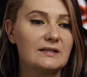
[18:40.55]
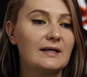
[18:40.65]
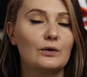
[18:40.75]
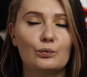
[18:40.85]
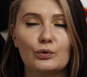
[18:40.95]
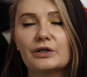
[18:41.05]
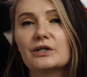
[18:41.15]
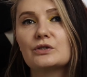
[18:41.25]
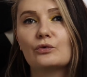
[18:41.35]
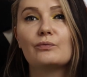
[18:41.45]
they are
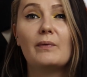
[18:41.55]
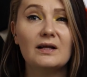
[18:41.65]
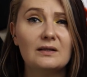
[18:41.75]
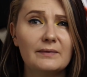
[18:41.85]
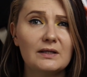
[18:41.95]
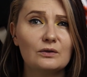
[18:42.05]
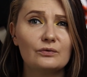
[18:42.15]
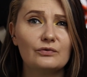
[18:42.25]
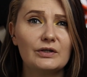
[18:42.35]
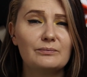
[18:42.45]
workers of Parliament
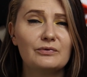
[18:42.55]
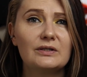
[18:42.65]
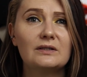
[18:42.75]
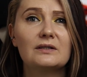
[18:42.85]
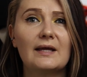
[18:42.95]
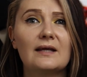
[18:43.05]
of Great Britain,